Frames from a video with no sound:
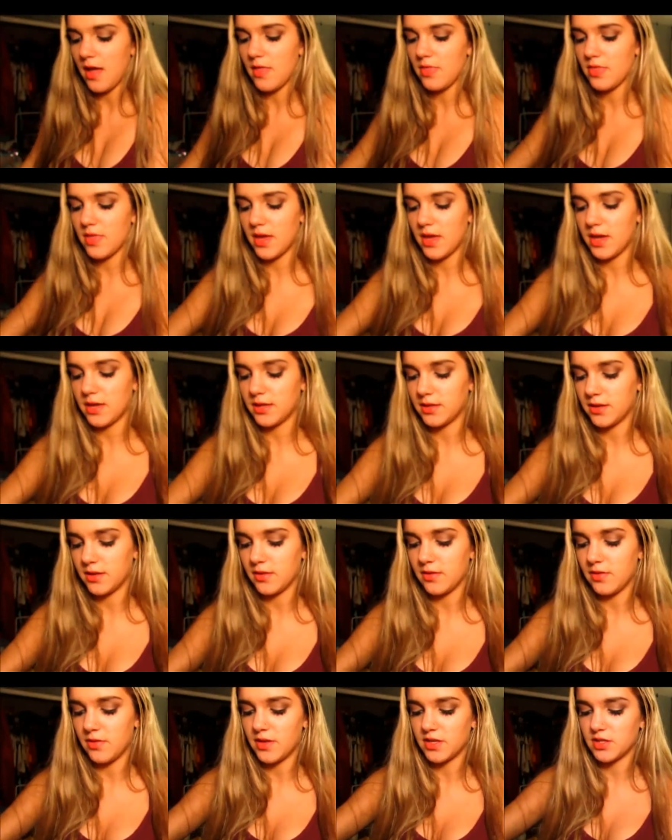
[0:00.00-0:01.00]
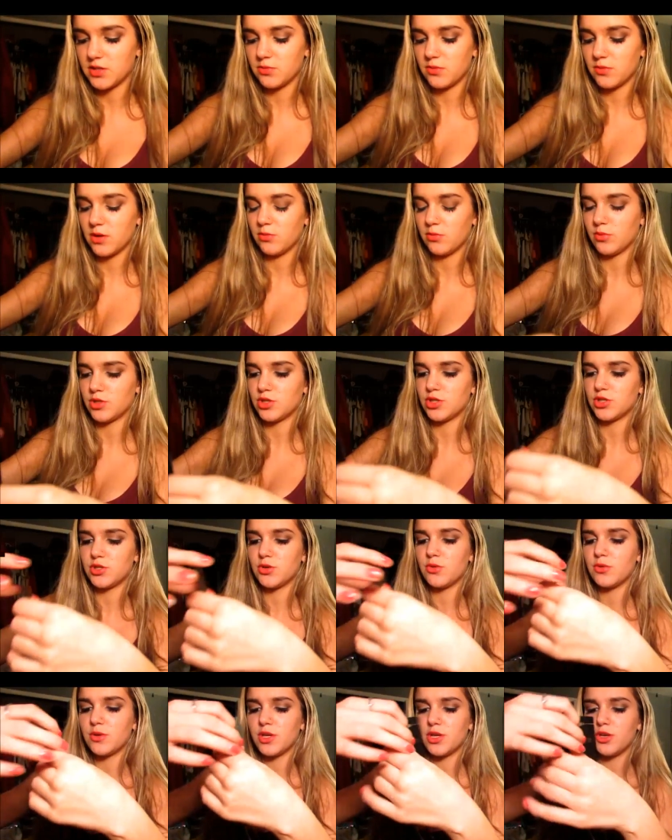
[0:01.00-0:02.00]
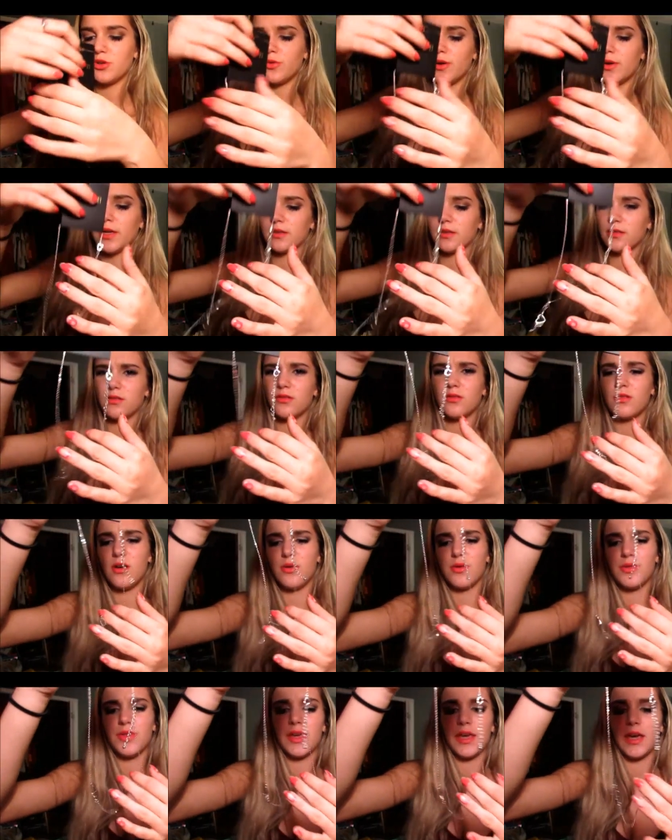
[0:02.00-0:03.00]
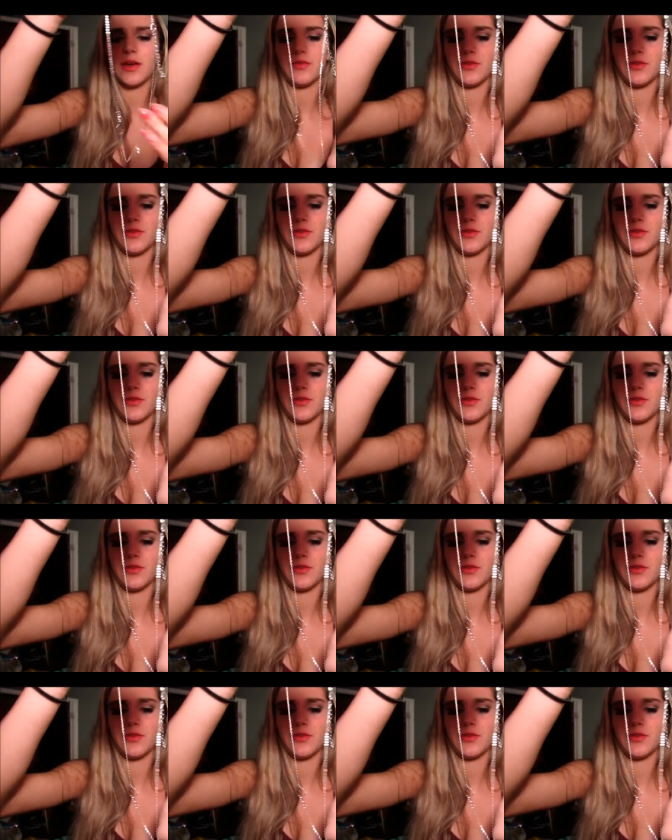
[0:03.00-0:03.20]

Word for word: and then this one, which is so cute, and it'll go with like